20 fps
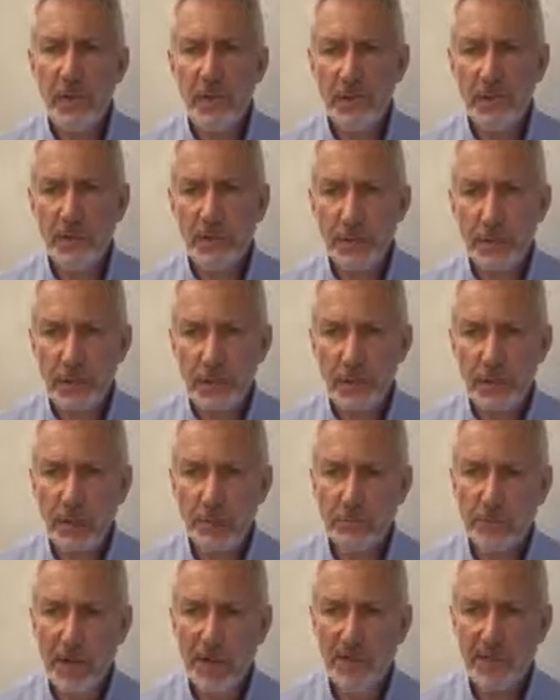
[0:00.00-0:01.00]
that are
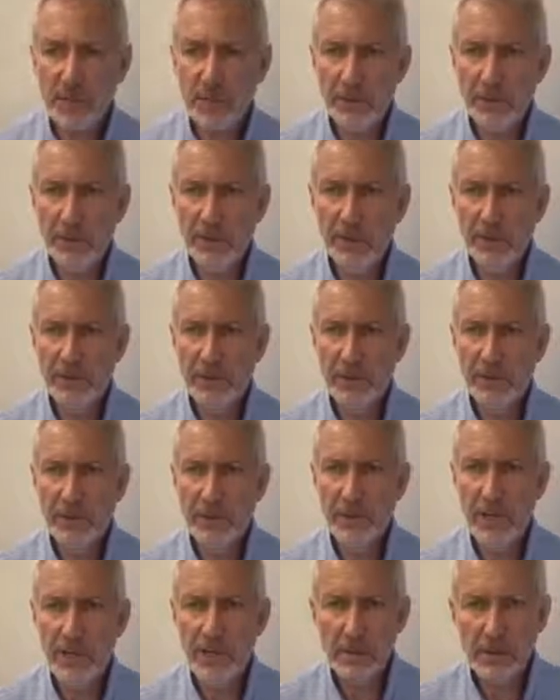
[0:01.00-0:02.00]
read on each
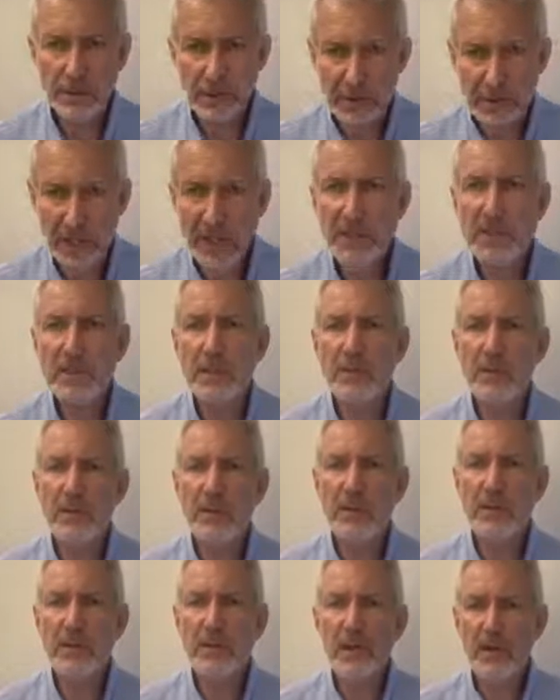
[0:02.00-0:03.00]
sheet and the data
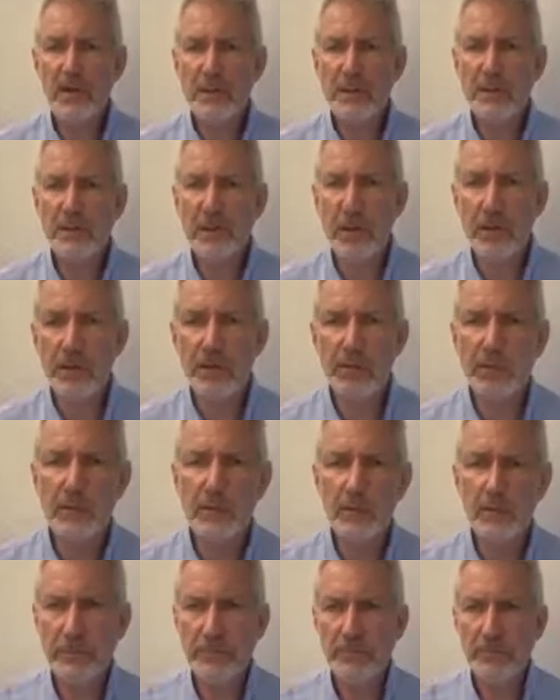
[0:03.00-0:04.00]
within those codes.